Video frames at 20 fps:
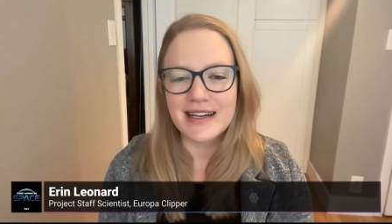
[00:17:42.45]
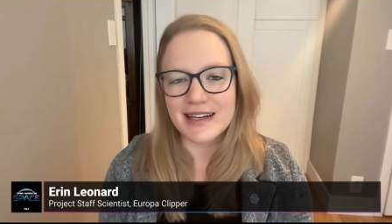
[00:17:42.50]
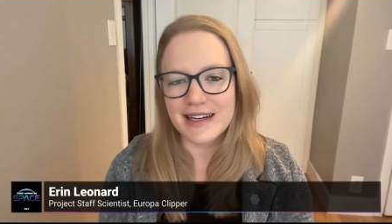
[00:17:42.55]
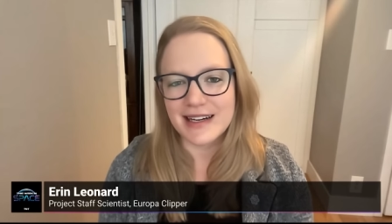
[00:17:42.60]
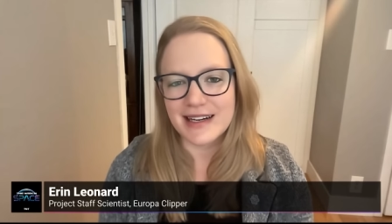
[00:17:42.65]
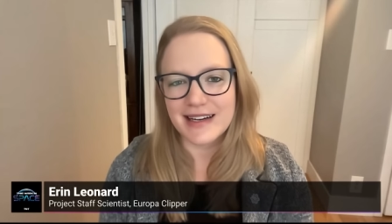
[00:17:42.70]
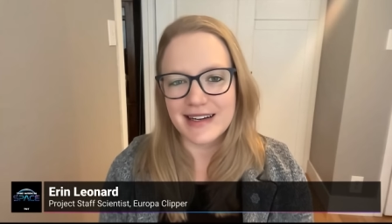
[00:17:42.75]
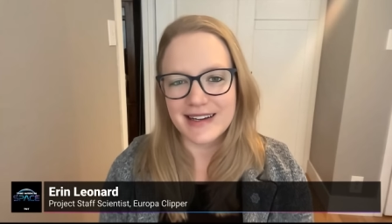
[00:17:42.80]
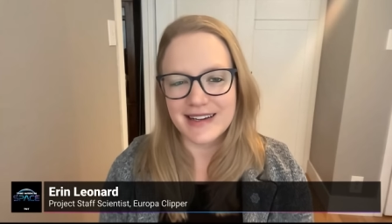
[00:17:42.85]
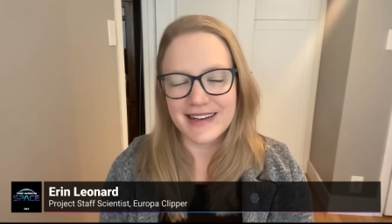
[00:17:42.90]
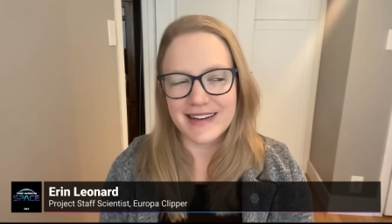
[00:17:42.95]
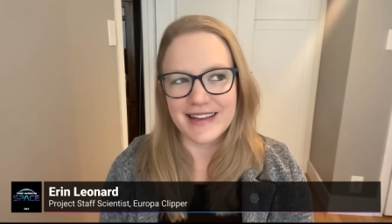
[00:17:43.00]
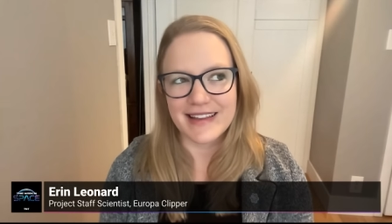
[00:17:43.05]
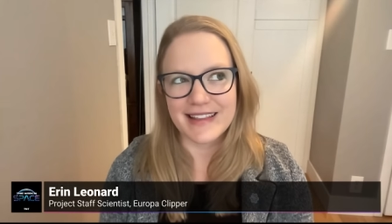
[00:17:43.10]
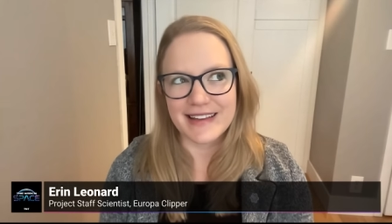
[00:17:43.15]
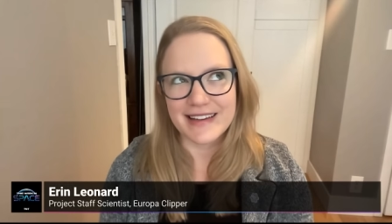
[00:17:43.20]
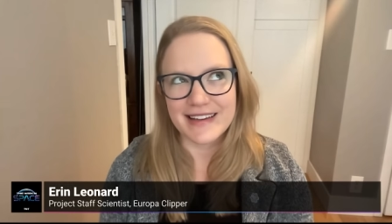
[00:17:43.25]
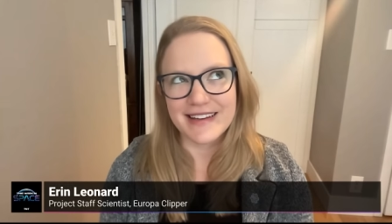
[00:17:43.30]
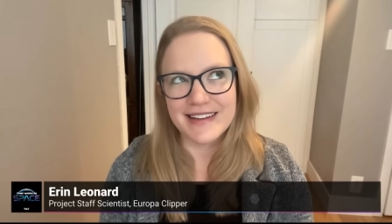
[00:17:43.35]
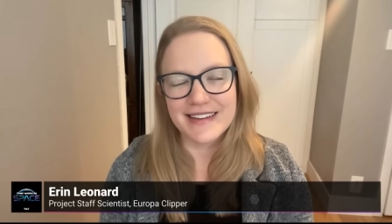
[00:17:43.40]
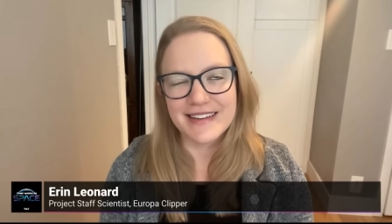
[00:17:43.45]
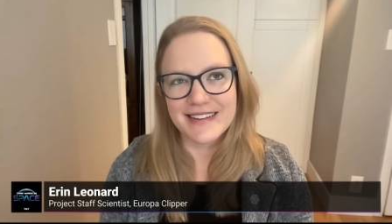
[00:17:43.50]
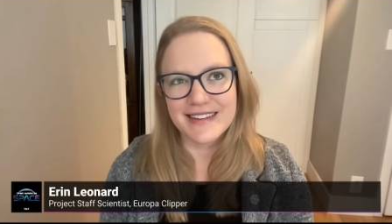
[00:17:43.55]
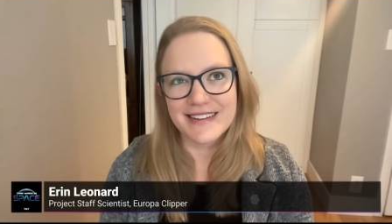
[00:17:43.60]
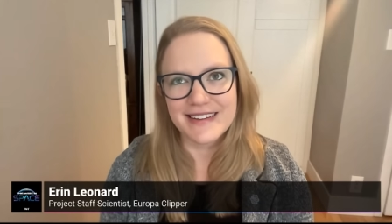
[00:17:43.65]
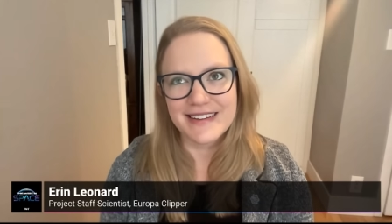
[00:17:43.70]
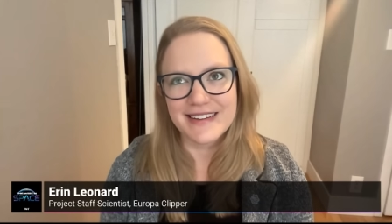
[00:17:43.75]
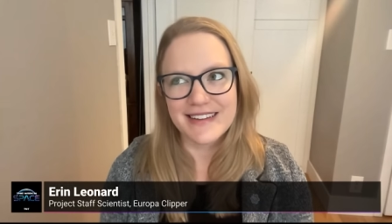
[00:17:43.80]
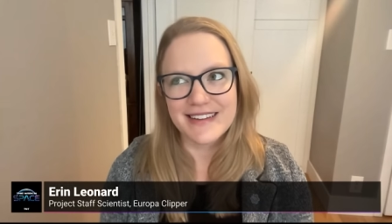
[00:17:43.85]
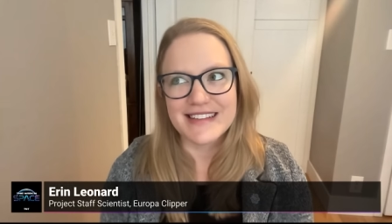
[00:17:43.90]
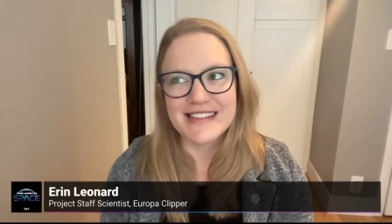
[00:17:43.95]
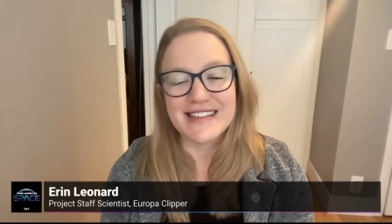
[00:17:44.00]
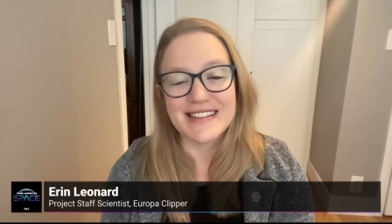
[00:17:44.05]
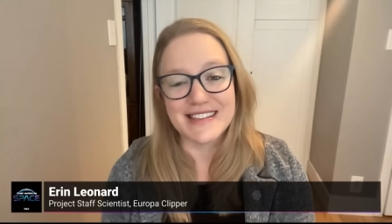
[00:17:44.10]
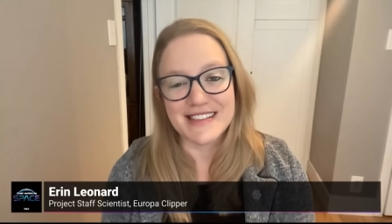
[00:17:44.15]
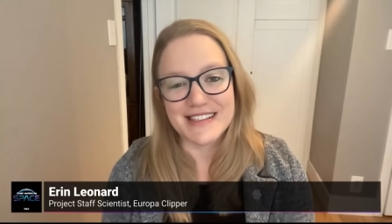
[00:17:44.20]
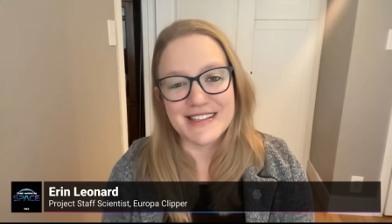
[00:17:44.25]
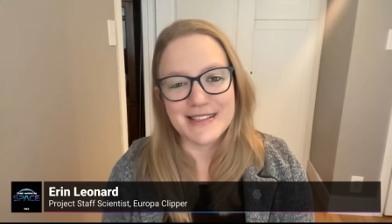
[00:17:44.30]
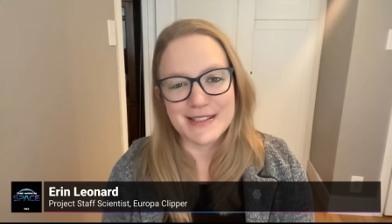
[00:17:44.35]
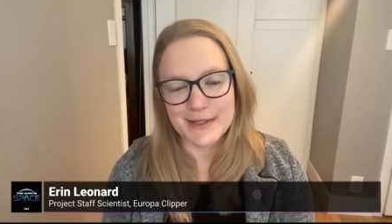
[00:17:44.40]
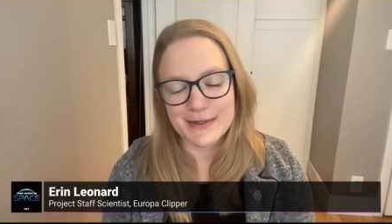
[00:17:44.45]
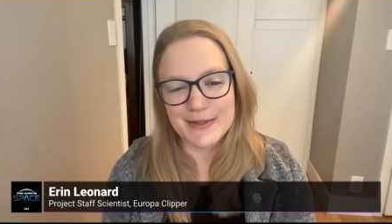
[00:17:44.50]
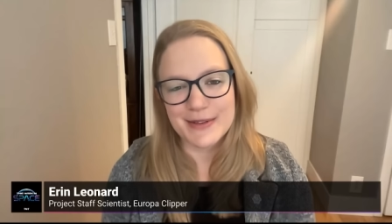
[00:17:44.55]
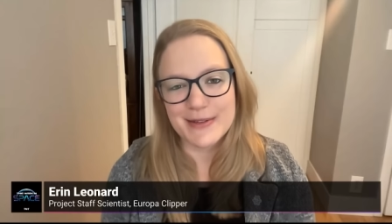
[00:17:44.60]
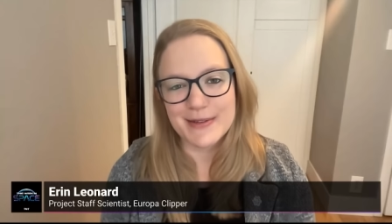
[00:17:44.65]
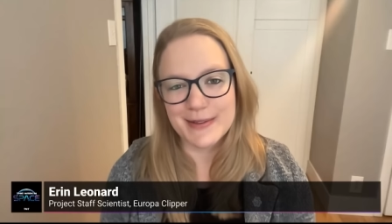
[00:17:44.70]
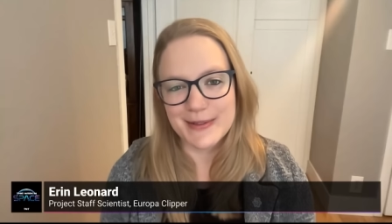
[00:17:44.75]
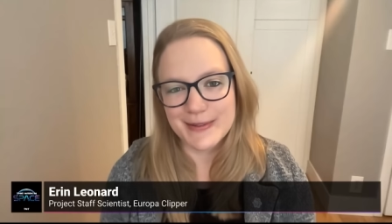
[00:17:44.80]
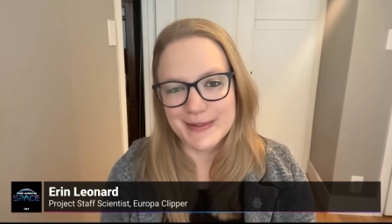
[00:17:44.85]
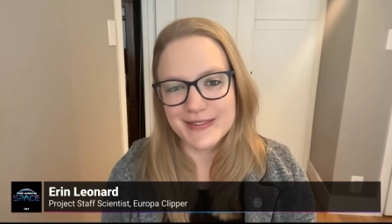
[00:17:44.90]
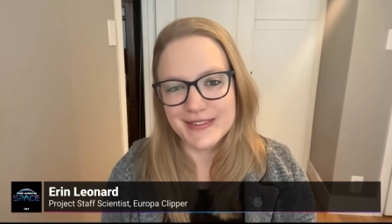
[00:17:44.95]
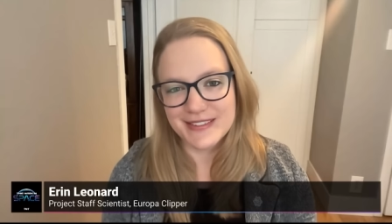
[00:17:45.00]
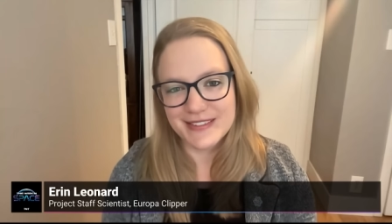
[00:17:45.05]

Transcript: I think, is critical.